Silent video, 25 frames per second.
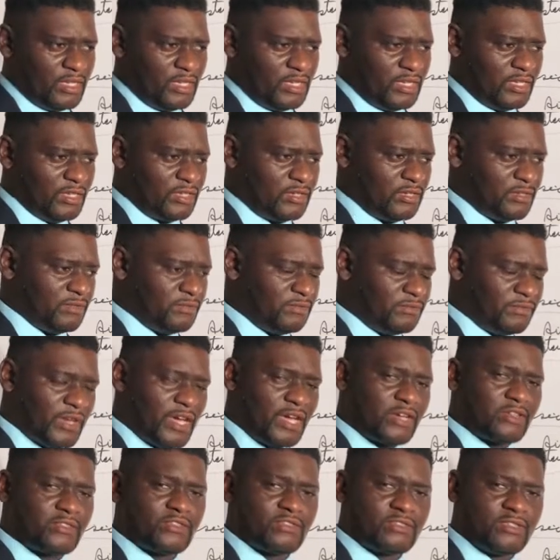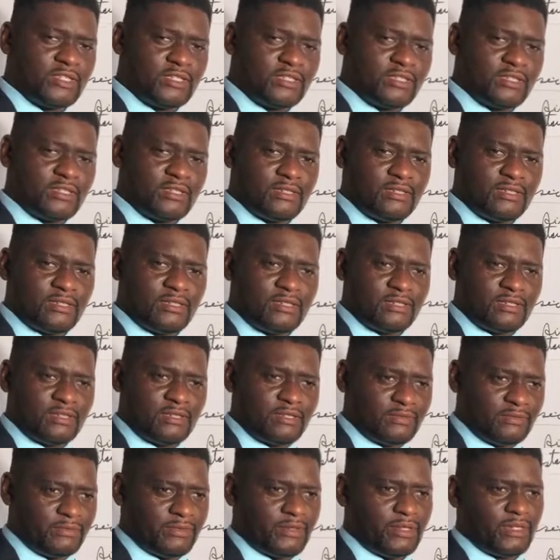In the factories in the
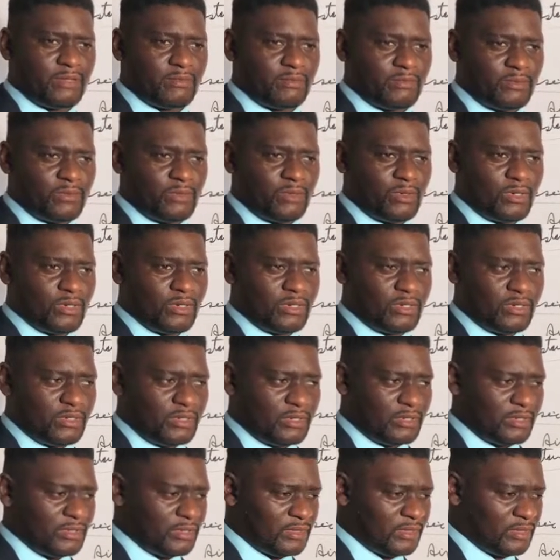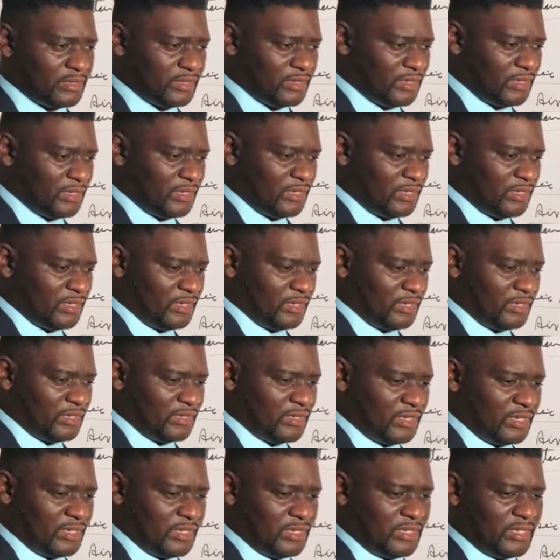developed world,
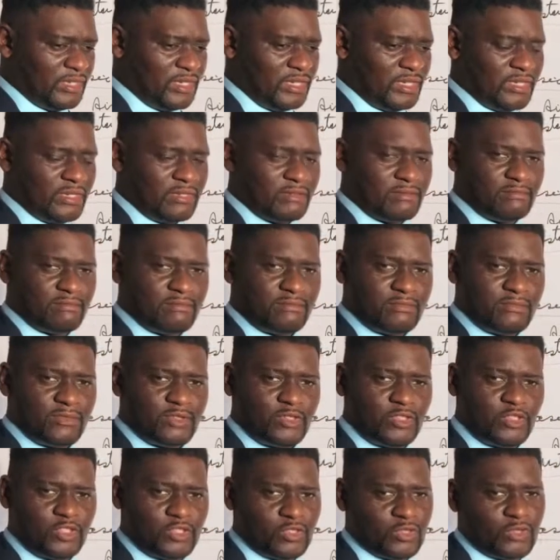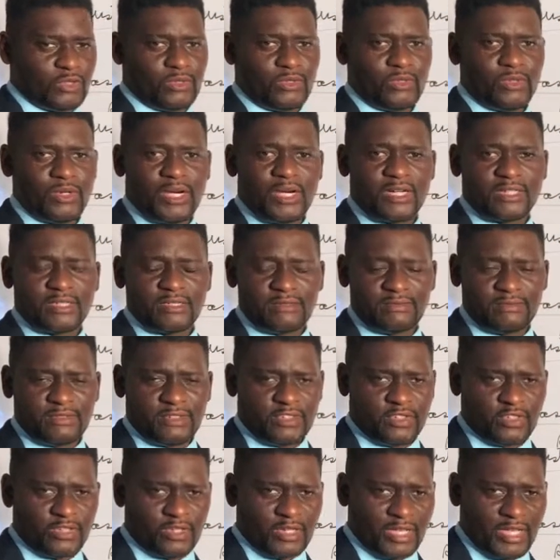they can show you
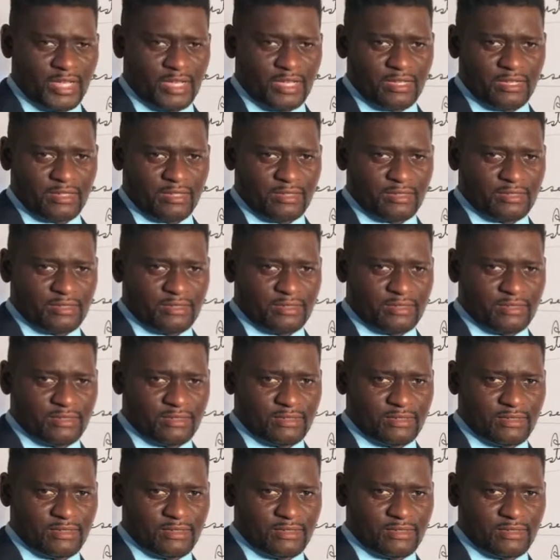artificial eggs.